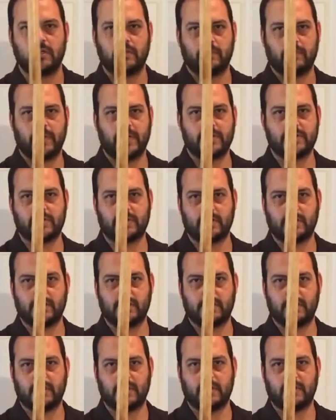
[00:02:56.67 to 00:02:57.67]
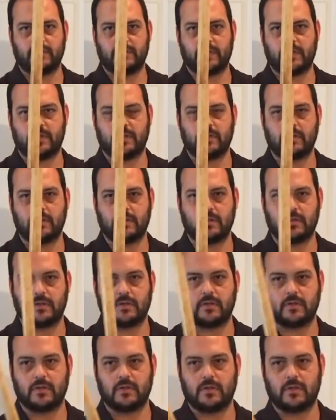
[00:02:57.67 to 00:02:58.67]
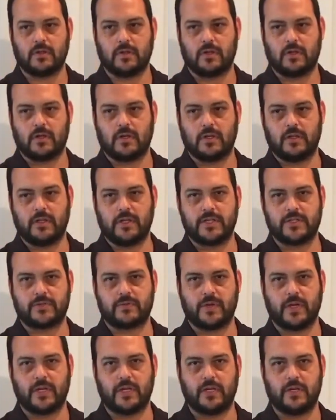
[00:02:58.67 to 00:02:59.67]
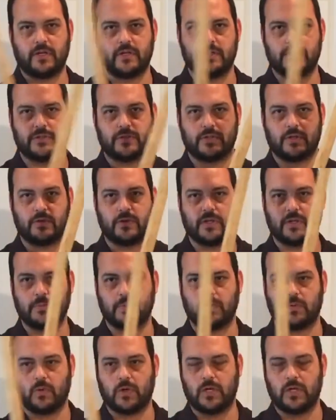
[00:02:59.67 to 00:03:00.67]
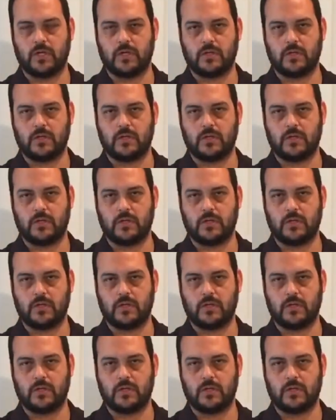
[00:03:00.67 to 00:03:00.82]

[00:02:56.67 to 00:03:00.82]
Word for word: Basically, think of all this right here is zone number one.